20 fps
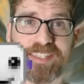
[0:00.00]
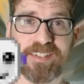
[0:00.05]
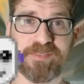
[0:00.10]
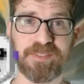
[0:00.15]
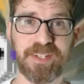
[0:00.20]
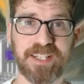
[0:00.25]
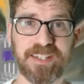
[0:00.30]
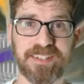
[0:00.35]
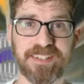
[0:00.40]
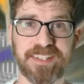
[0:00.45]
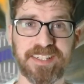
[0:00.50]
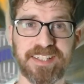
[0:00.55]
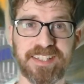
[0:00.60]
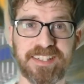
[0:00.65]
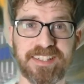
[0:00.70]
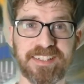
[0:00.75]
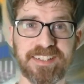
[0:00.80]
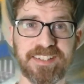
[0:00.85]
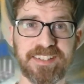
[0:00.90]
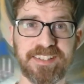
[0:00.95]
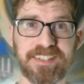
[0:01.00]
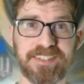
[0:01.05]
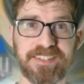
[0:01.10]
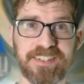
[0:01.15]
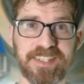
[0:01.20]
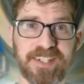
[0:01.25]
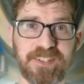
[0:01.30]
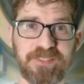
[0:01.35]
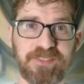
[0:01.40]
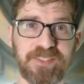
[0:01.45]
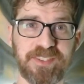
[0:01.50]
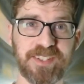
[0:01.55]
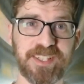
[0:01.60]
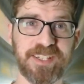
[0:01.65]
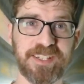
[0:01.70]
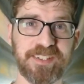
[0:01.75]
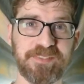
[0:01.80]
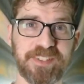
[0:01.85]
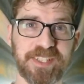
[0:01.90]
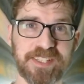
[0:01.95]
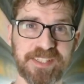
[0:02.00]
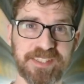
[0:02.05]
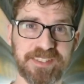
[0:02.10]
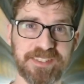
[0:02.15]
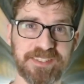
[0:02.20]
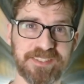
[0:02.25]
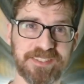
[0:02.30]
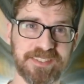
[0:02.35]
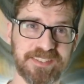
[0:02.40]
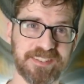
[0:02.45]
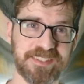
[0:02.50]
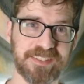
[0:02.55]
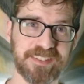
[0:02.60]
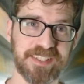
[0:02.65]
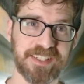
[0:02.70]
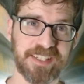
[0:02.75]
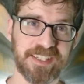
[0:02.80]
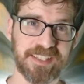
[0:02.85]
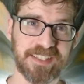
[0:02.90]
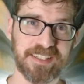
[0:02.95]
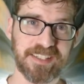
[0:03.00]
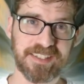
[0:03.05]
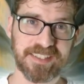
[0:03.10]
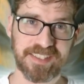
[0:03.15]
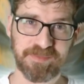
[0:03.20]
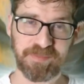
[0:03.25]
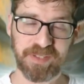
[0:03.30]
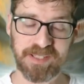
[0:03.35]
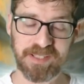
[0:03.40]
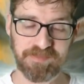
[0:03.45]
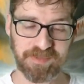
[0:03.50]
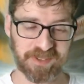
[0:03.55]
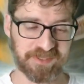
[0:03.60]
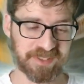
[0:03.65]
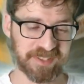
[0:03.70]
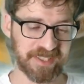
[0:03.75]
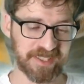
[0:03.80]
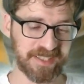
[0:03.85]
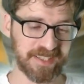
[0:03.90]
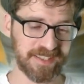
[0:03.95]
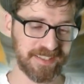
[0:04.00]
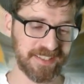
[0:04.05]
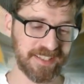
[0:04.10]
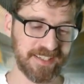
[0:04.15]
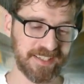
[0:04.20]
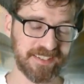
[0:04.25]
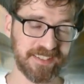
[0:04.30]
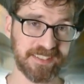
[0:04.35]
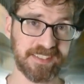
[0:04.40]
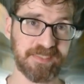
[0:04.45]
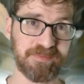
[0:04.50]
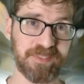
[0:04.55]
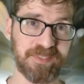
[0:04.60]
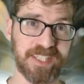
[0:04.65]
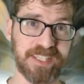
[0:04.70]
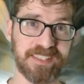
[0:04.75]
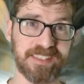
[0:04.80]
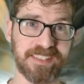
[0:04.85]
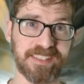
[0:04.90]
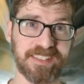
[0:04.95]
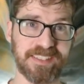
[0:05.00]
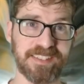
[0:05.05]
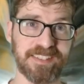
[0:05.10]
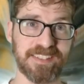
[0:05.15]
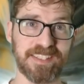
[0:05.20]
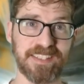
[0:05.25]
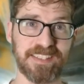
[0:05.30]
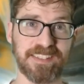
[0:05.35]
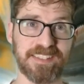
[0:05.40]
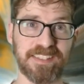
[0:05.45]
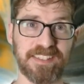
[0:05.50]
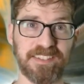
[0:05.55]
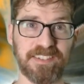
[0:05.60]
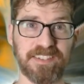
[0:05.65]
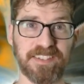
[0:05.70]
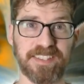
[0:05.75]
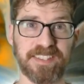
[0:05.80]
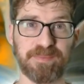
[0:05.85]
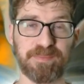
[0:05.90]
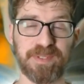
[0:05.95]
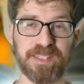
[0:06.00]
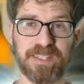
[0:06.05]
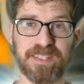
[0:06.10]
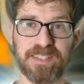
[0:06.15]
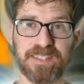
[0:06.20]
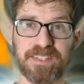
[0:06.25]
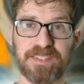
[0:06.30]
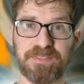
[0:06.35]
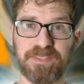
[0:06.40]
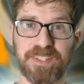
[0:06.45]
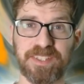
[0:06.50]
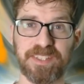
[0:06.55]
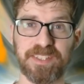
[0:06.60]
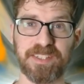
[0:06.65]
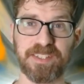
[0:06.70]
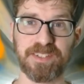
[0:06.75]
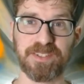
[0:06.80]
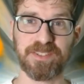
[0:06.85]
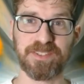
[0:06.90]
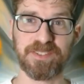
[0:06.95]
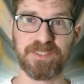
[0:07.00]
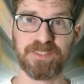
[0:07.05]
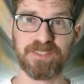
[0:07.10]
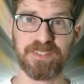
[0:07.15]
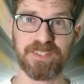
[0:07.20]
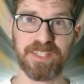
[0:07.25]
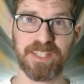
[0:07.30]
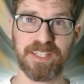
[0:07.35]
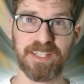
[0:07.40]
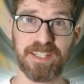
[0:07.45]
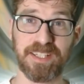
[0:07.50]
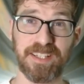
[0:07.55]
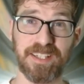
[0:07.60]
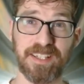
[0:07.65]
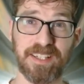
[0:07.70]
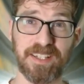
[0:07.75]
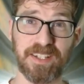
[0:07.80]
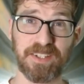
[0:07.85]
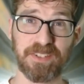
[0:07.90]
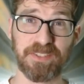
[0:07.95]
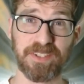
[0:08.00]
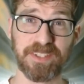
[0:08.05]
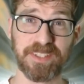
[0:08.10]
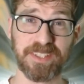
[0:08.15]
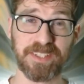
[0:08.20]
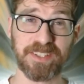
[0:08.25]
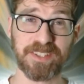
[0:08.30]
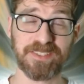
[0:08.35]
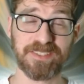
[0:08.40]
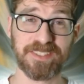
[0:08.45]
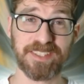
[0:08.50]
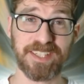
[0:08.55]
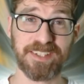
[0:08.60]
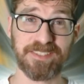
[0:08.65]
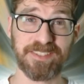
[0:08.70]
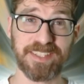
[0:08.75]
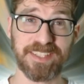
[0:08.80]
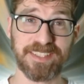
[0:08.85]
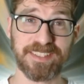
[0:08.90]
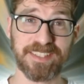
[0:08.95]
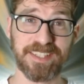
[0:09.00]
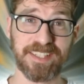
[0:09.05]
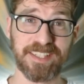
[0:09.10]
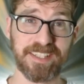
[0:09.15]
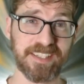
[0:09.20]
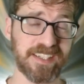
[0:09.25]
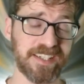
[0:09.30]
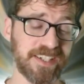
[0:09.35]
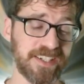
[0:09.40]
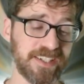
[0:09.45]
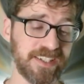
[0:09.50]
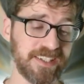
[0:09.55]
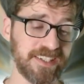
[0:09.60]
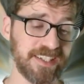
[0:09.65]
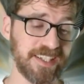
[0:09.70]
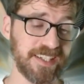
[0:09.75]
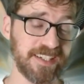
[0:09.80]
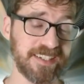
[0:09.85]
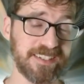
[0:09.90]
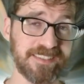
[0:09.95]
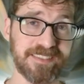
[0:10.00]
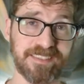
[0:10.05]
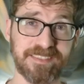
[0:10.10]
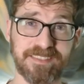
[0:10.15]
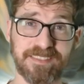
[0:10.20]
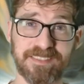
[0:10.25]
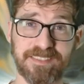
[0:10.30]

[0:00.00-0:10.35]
up, Outernet? You were there for a lot of it too. Lots of people were, and that was amazing to see the response. Really cool. Really cool that we didn't get shut down.